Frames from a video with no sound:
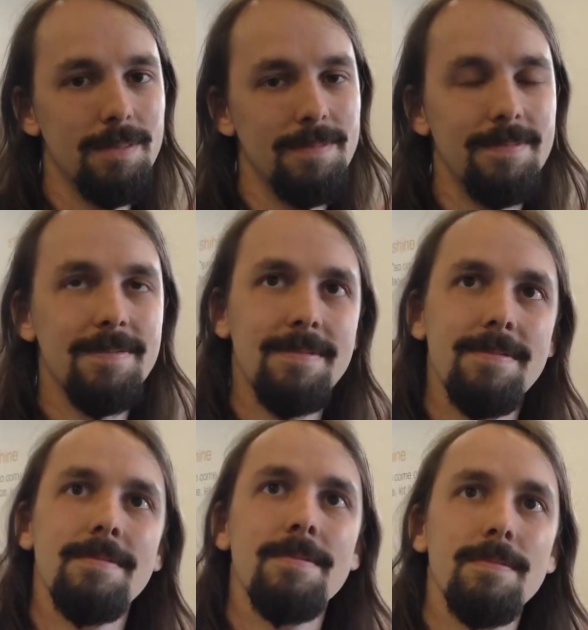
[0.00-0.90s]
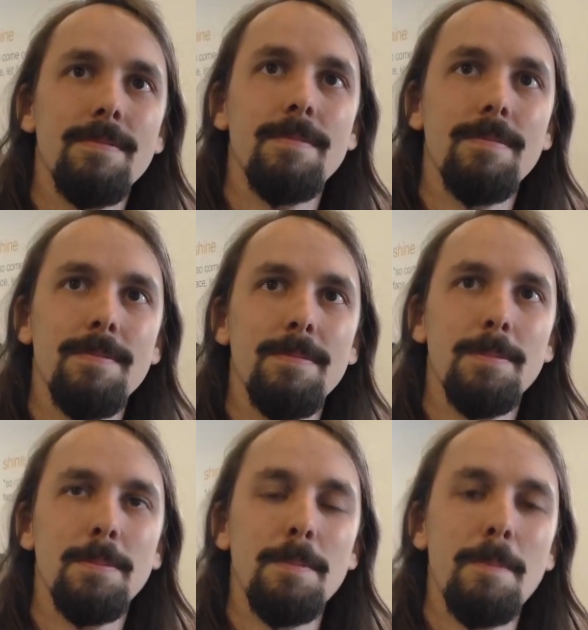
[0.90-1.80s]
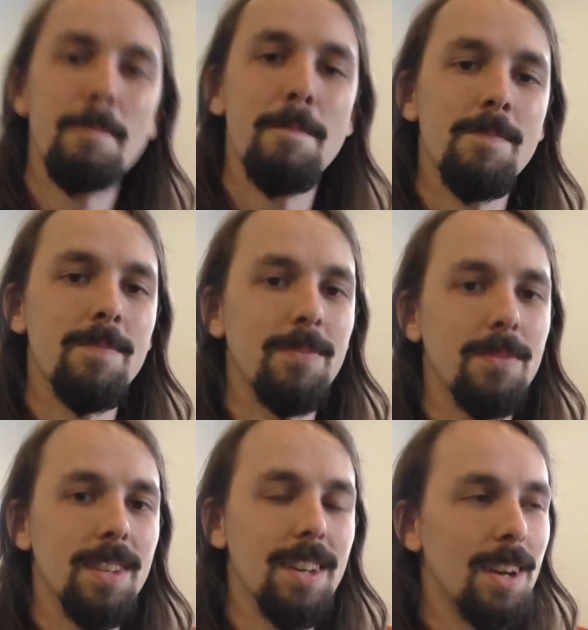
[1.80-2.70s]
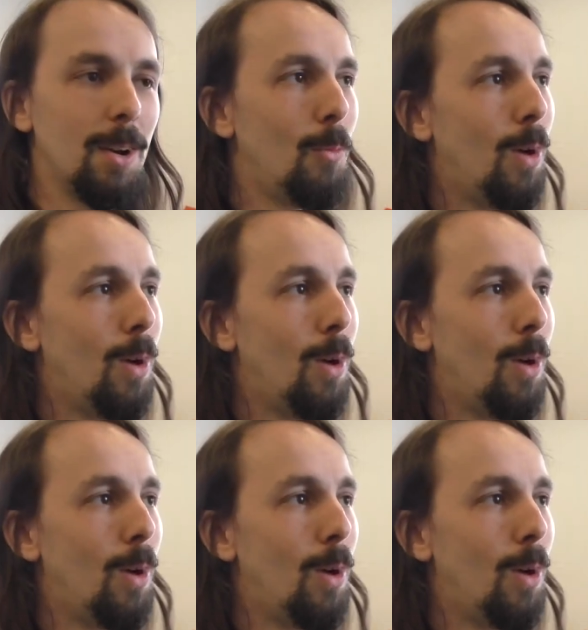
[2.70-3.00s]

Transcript: So I thought the eugenics was going to be the most disturbing part of the game.